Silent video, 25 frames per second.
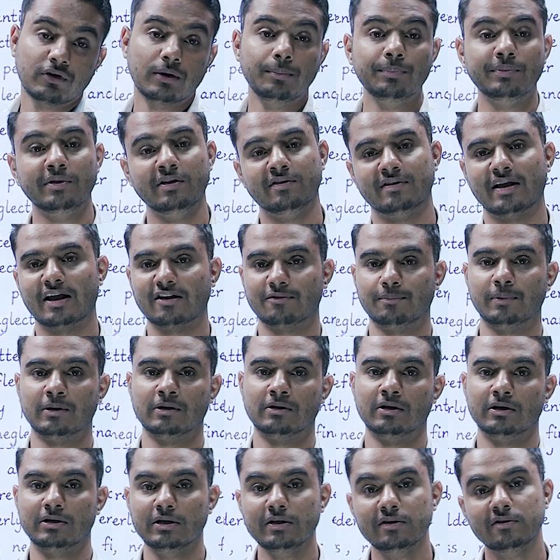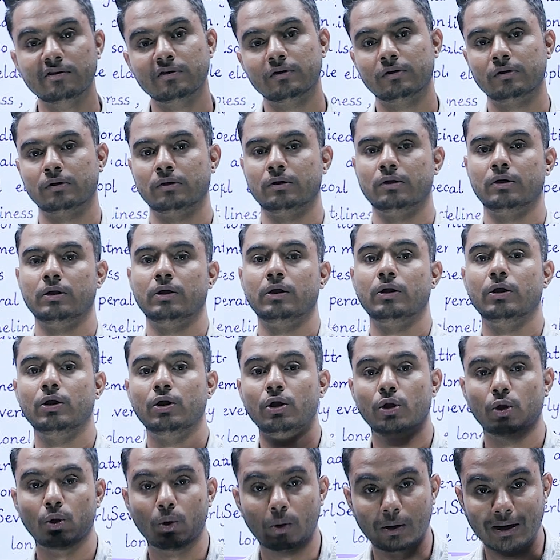from this aspect, that is,
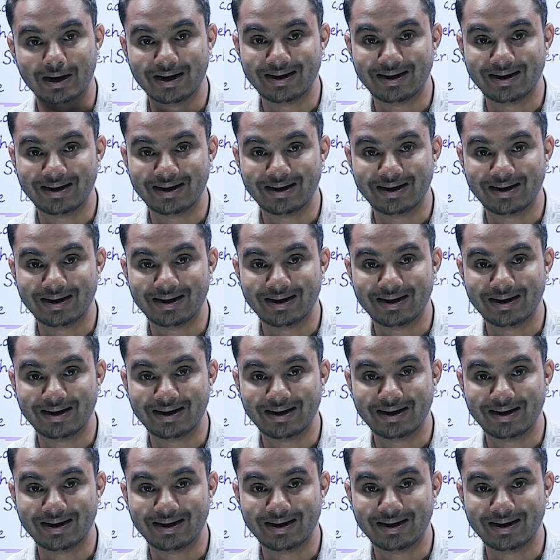you're